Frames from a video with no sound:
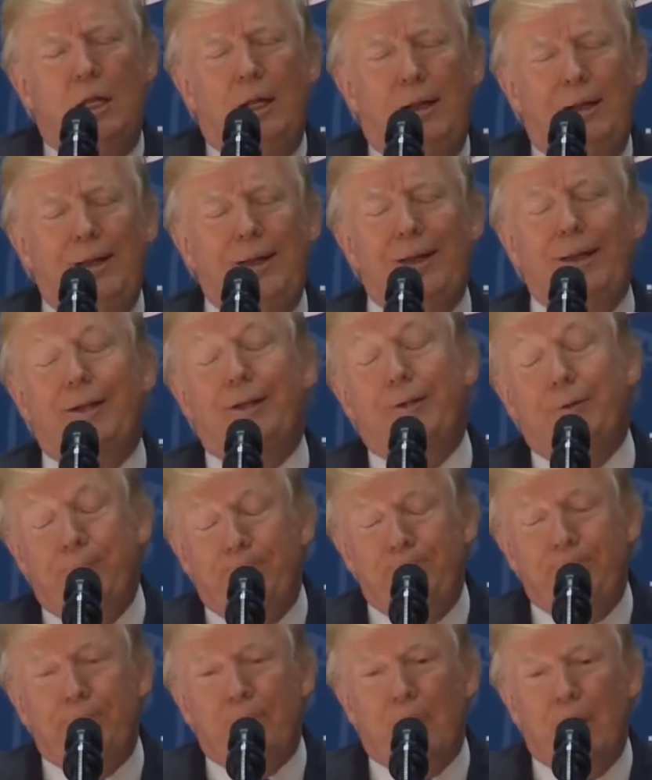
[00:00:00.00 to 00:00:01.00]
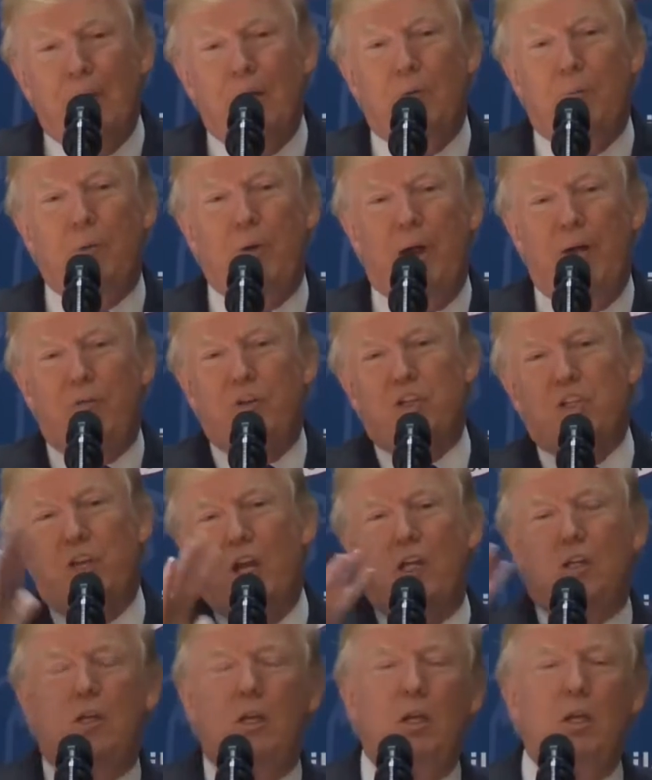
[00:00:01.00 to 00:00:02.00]
you know, in the private
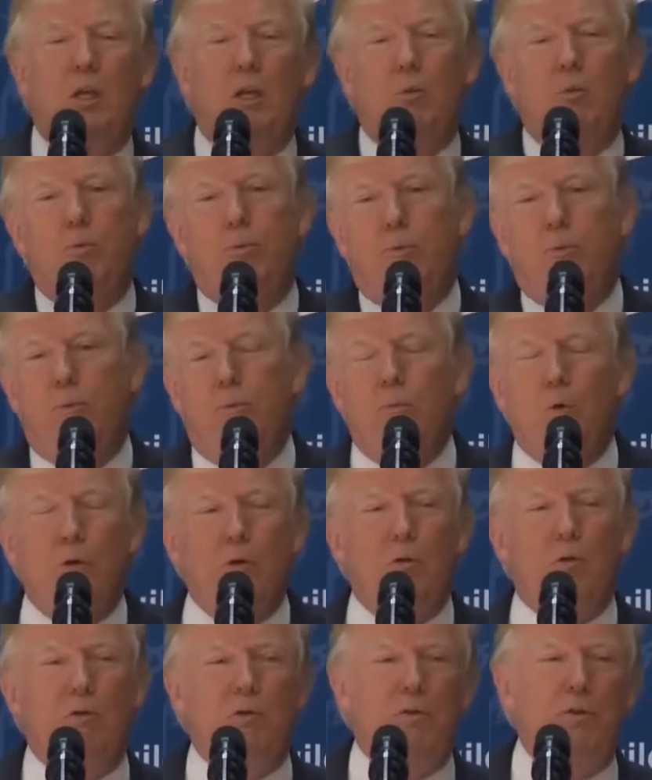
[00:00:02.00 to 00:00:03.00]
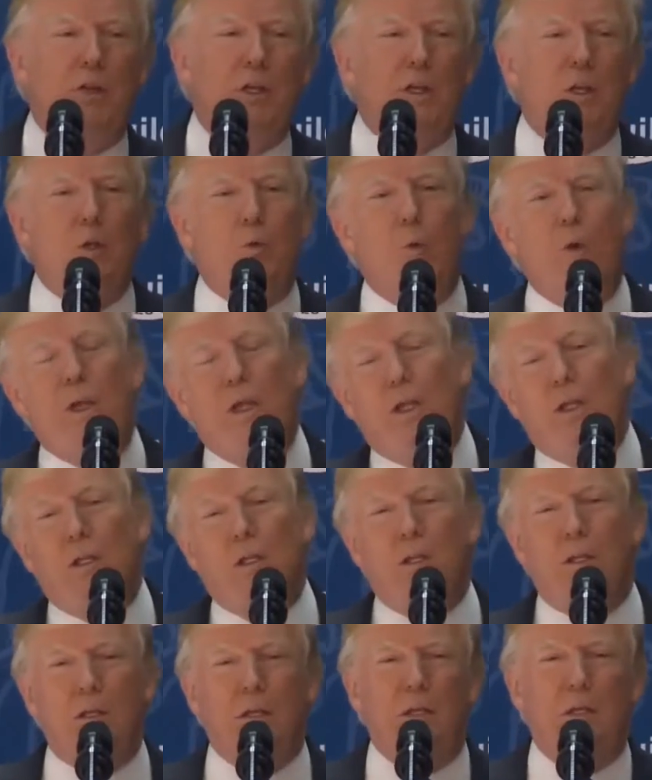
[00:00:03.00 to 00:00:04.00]
sector, you move and you wheel
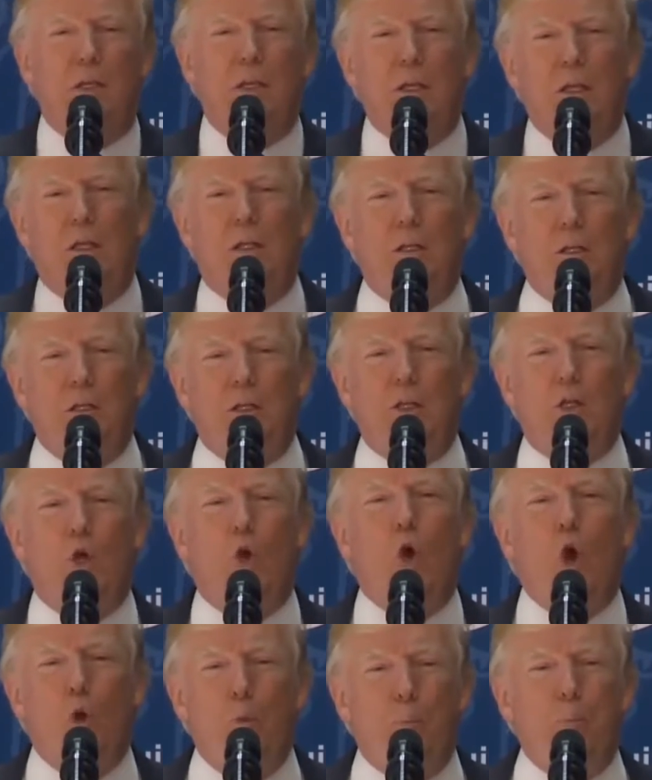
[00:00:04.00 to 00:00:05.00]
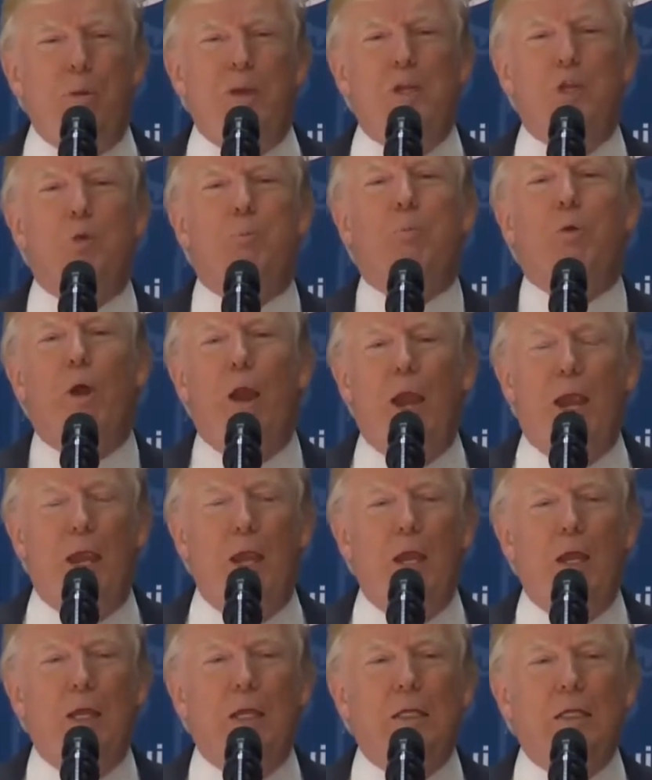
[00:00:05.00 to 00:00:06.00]
and you deal and you hope and you
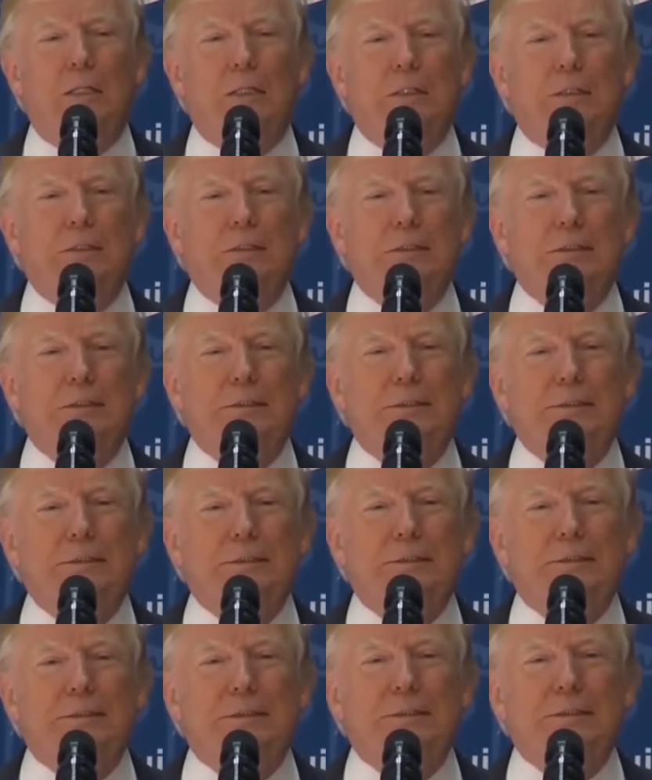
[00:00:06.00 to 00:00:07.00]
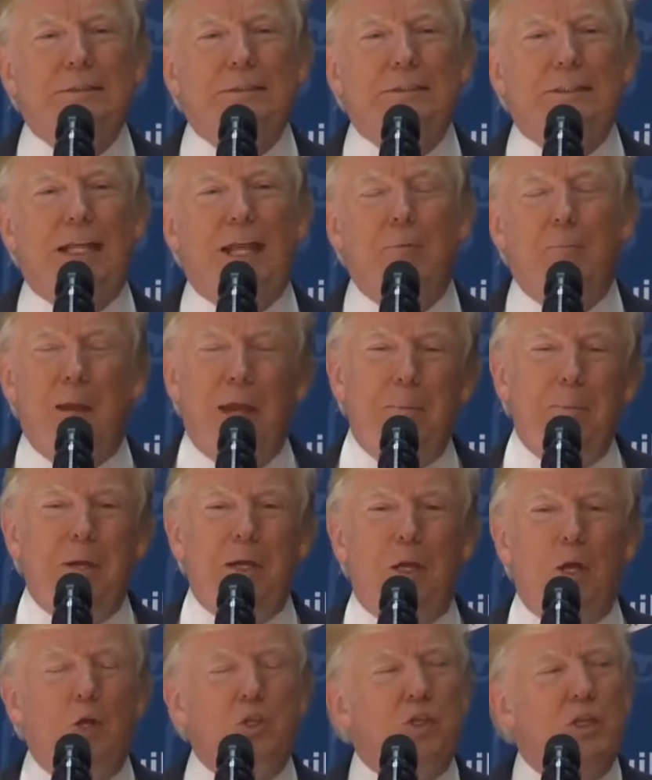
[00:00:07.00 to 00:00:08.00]
pray. And maybe
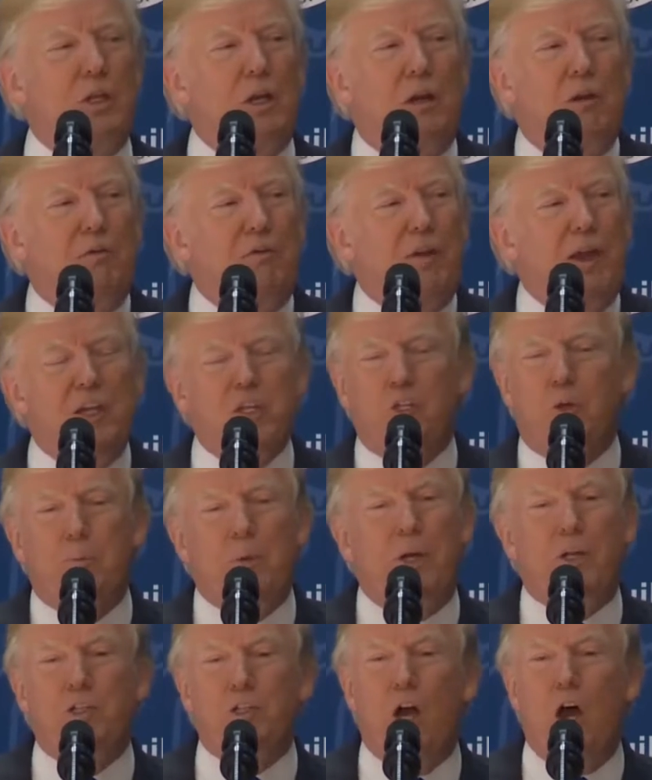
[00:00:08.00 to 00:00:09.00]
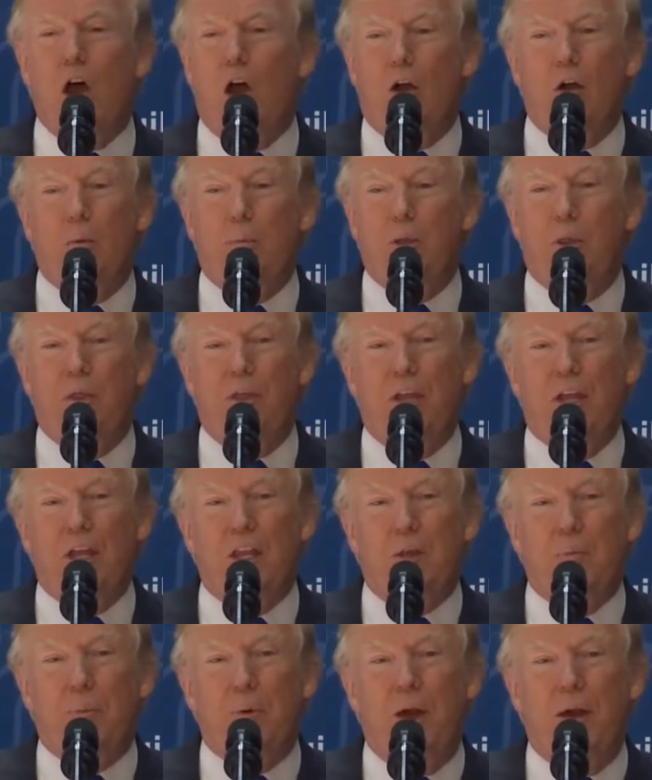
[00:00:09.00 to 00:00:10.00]
it goes a little faster, but it's a horrible thing
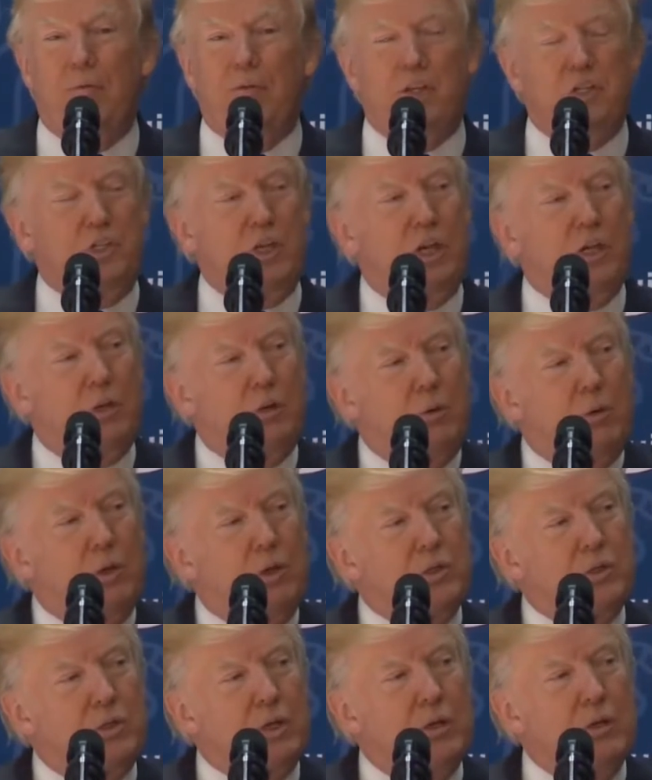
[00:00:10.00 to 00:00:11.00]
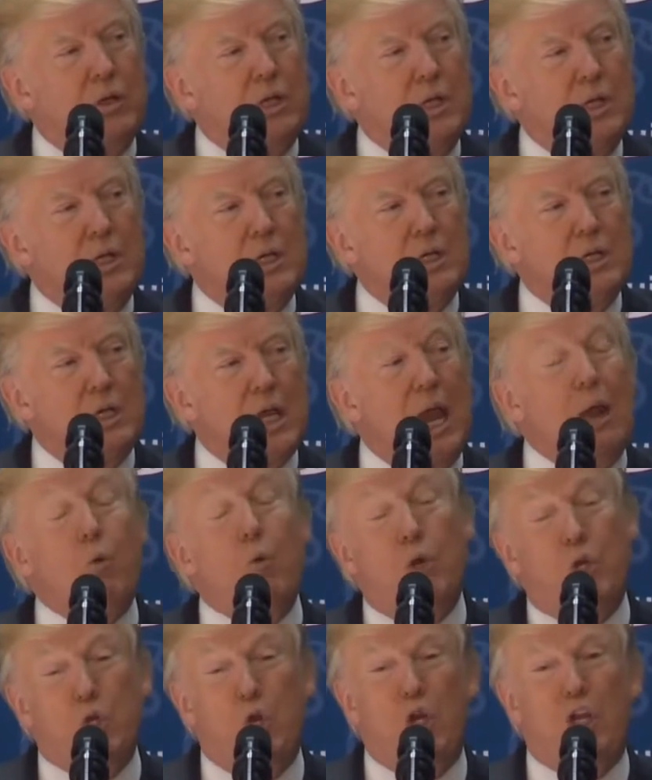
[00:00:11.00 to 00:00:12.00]
in the private sector also. And
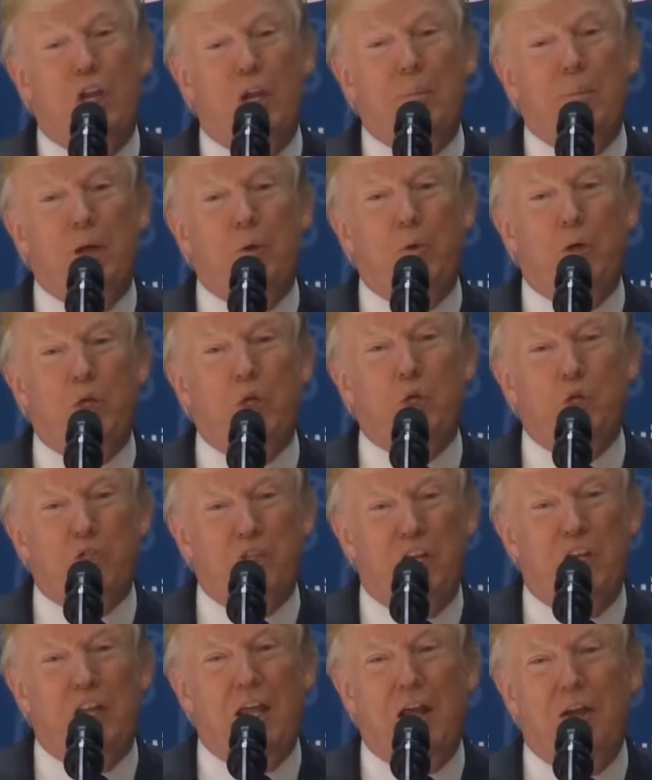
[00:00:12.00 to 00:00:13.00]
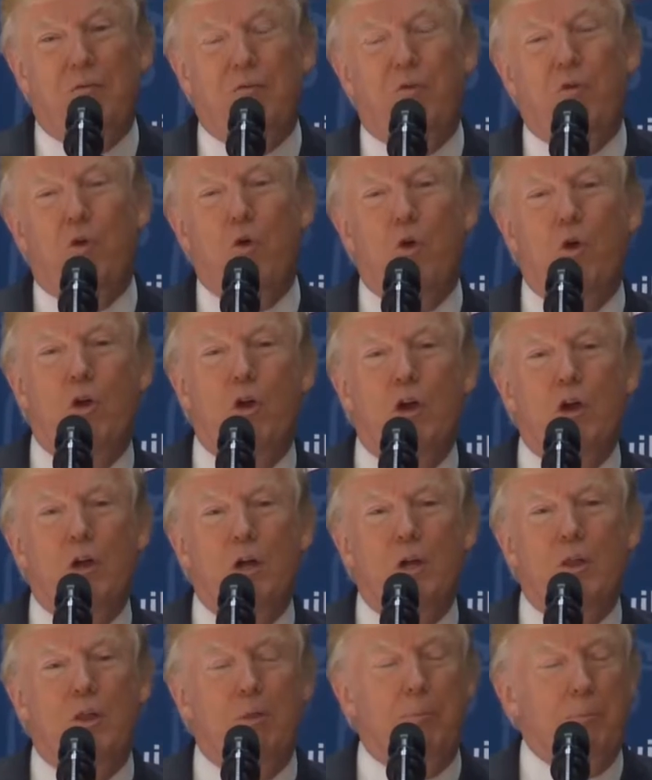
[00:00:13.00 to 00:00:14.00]
we're talking about reducing that for
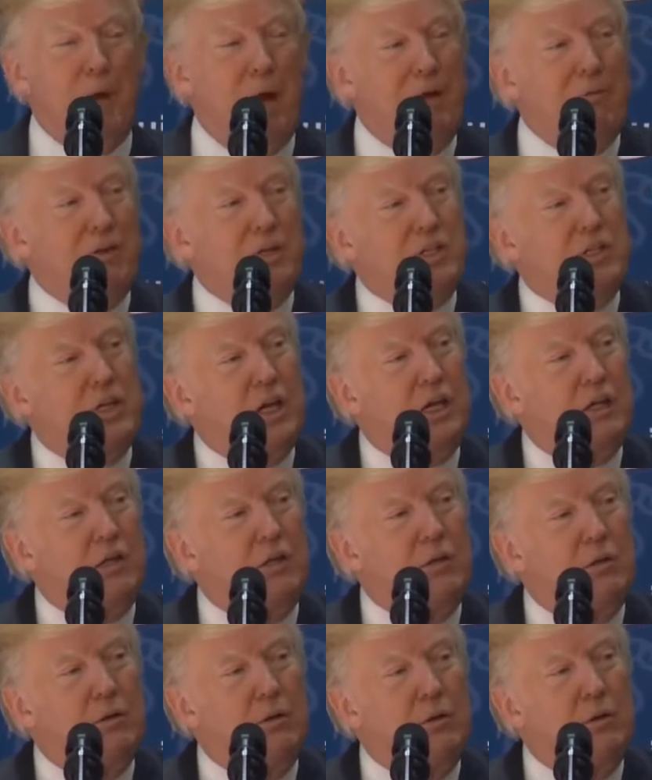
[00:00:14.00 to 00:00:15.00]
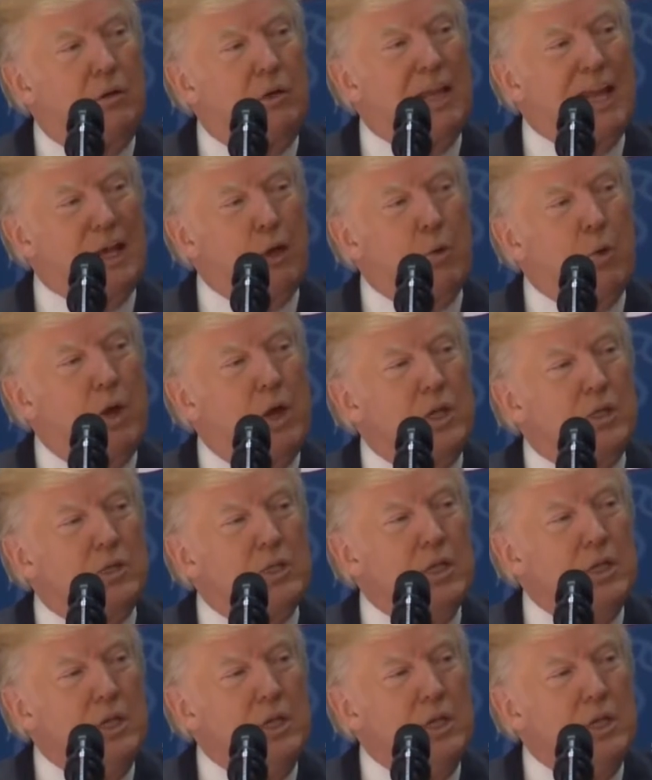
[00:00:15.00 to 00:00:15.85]
the private sector. Likewise,